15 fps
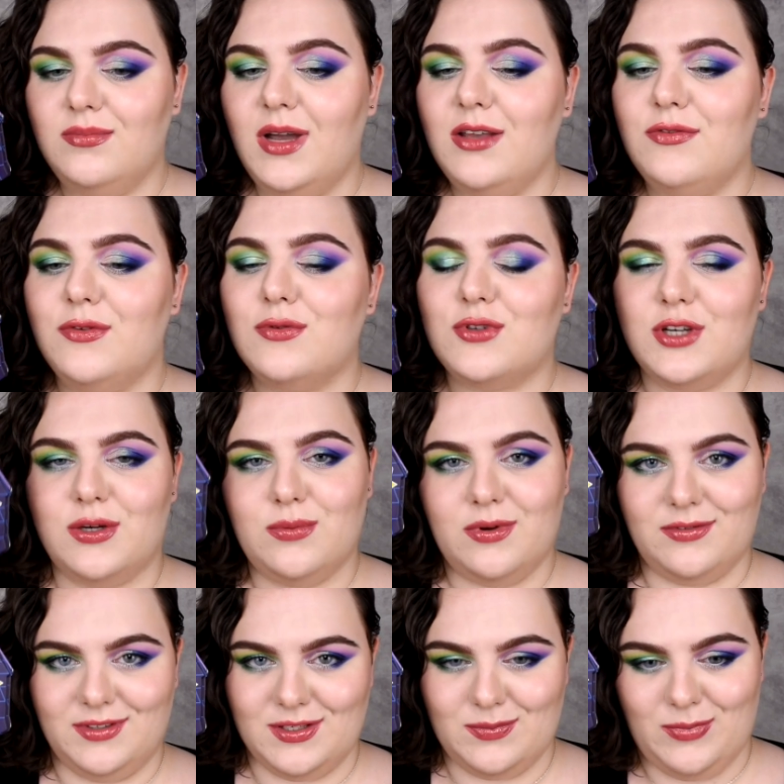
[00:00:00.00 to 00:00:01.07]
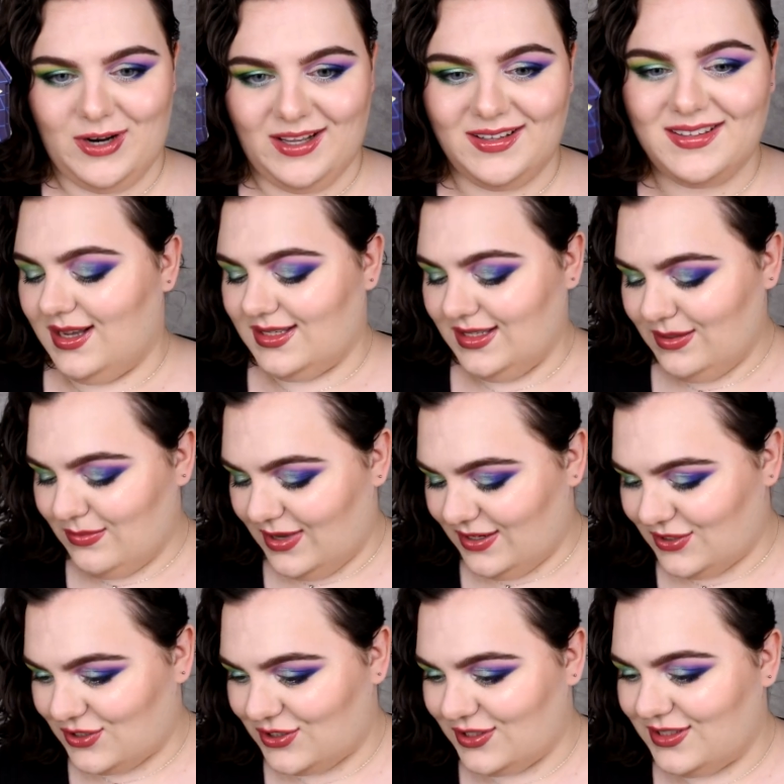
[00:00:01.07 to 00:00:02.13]
My future with this brand. As I
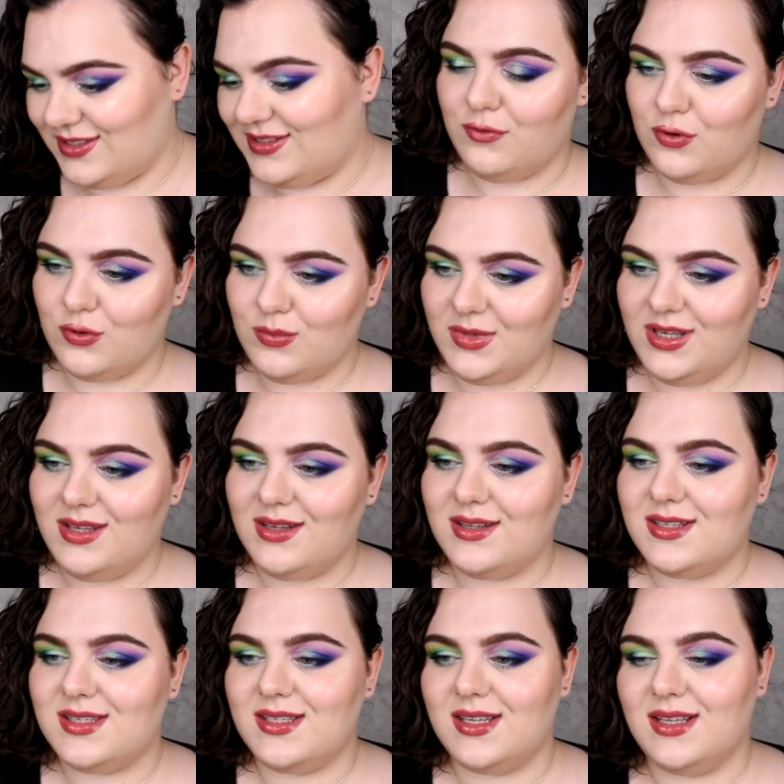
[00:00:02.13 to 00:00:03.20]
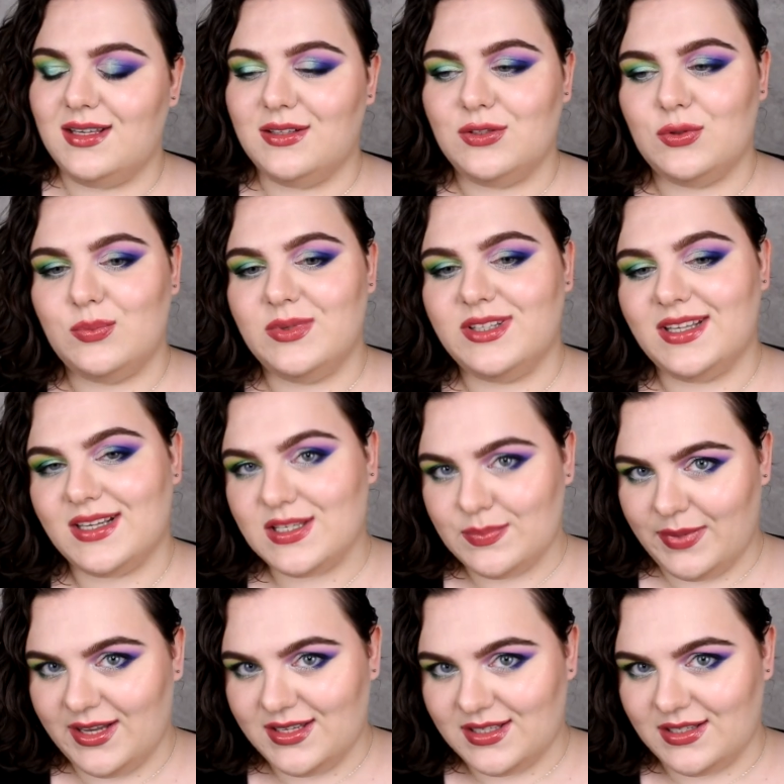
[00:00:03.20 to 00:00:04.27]
mentioned, for me it's a little bit
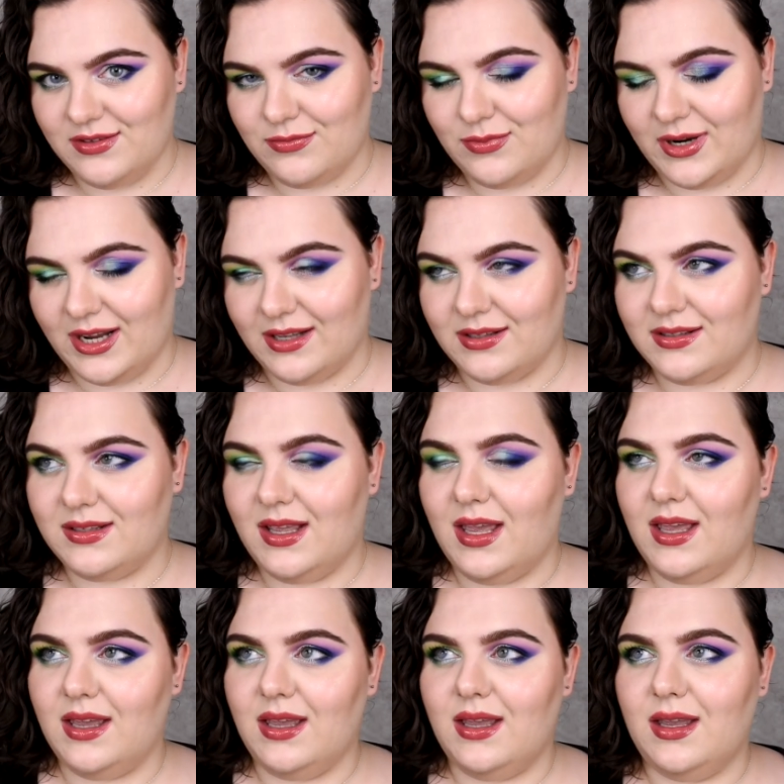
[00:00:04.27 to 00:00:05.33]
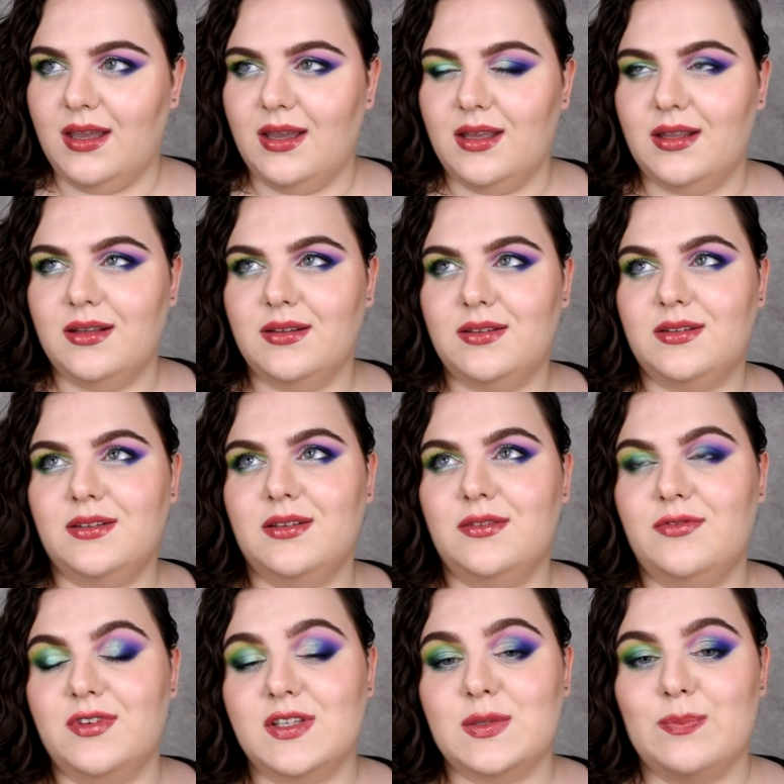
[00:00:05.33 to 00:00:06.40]
expensive brand, and
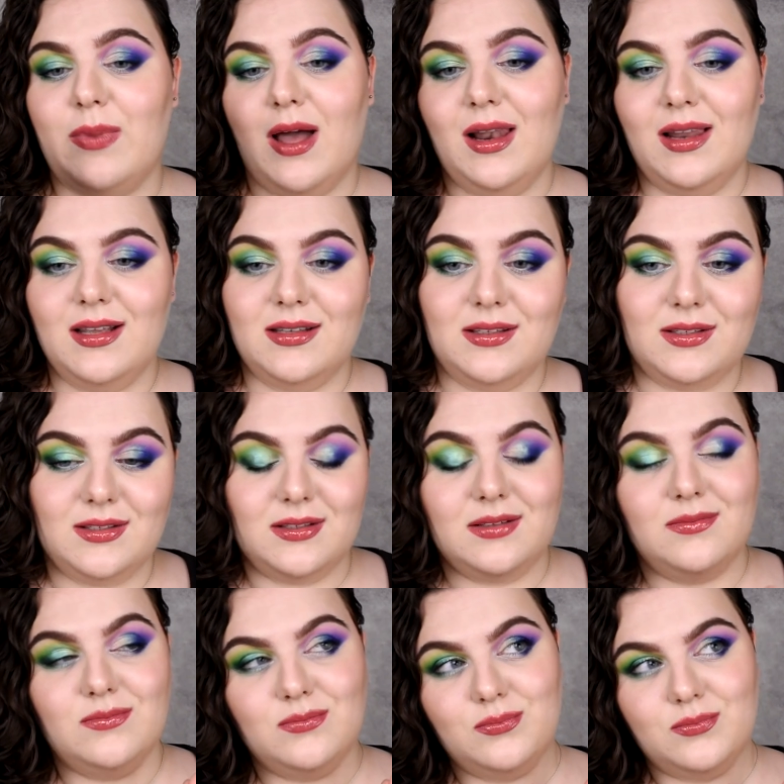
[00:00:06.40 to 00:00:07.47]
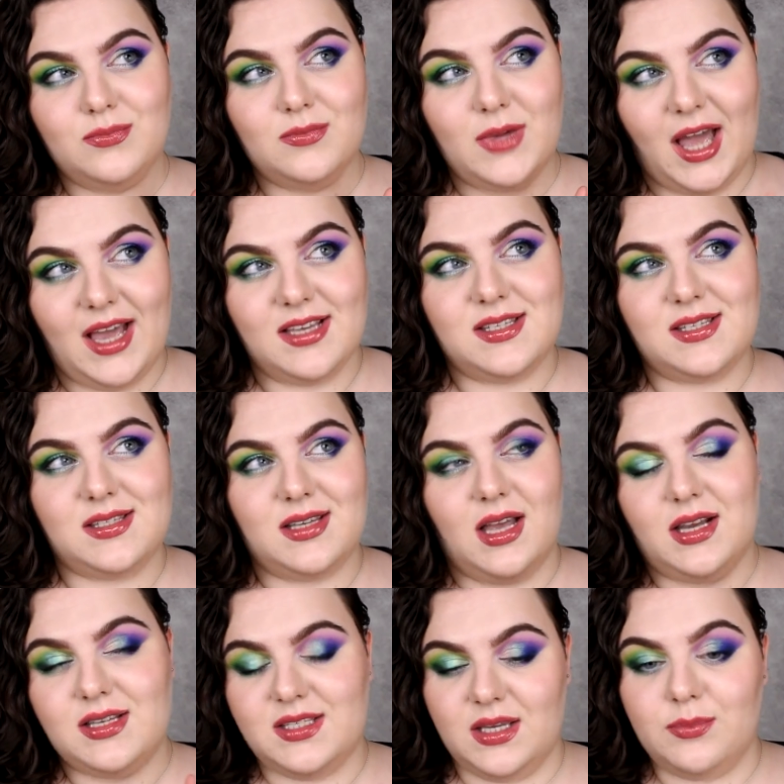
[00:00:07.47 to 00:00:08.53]
this palette has
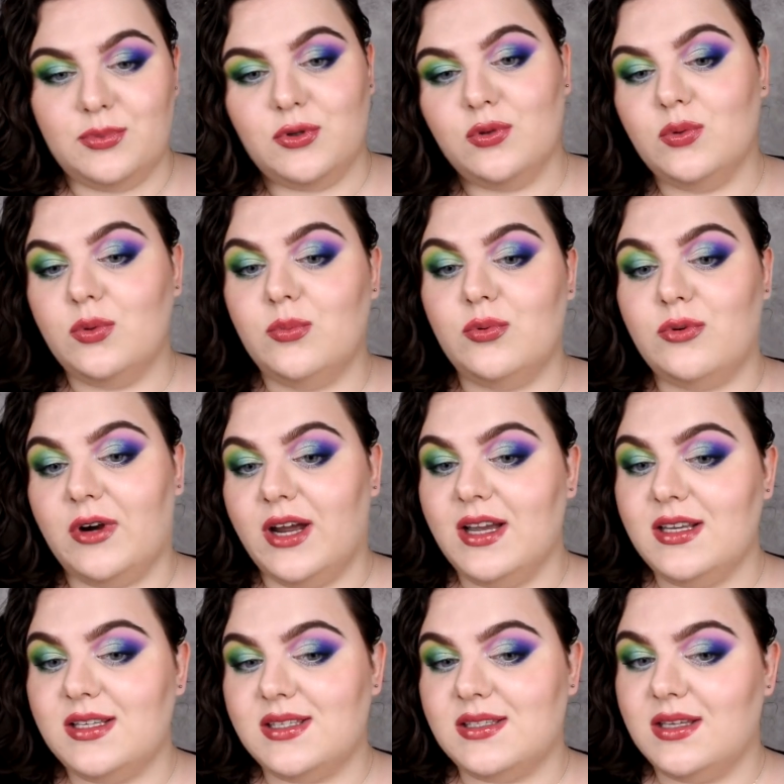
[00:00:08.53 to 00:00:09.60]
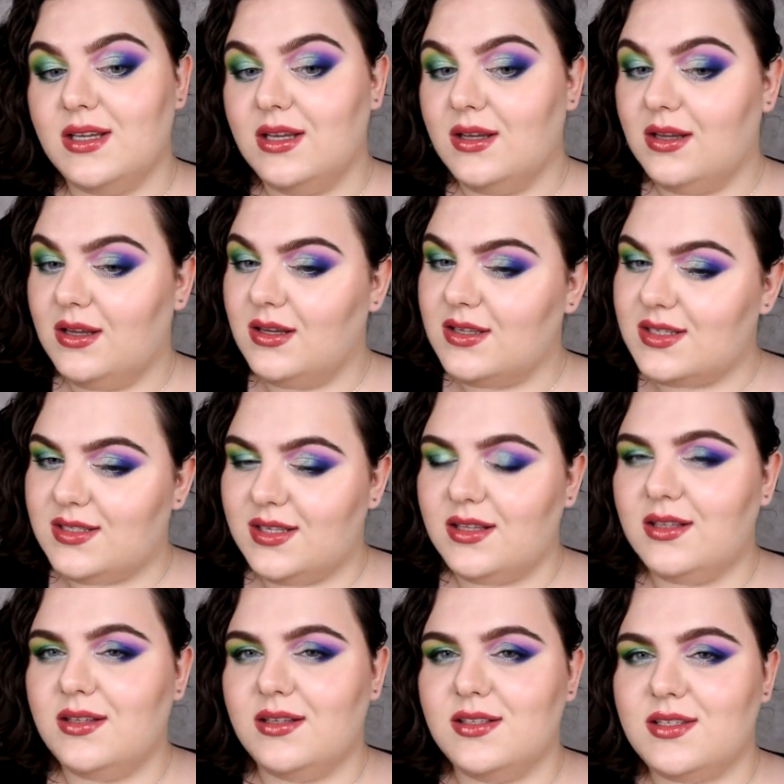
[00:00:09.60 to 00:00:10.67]
acceptable price.
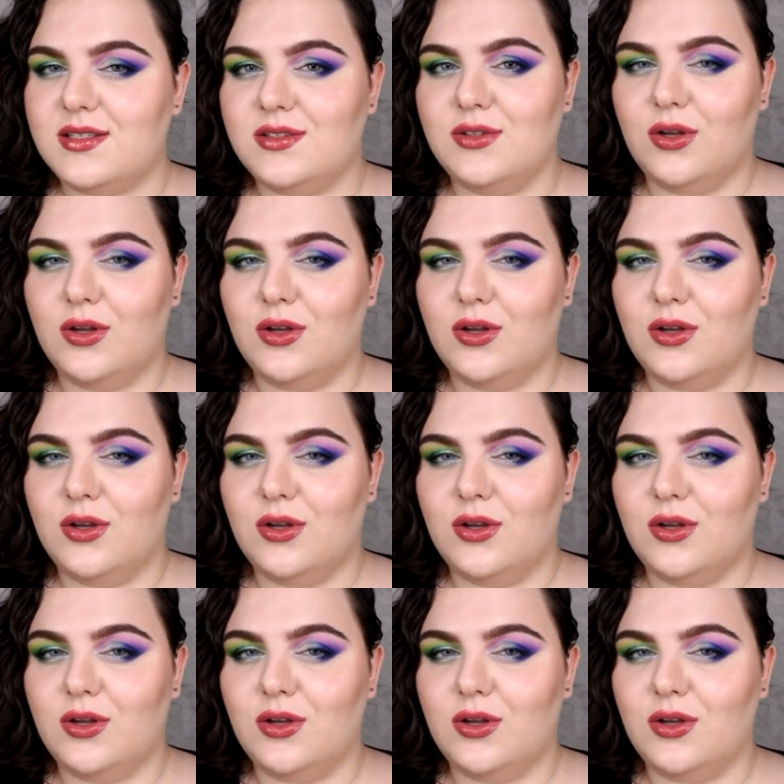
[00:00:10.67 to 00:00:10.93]
Still, it's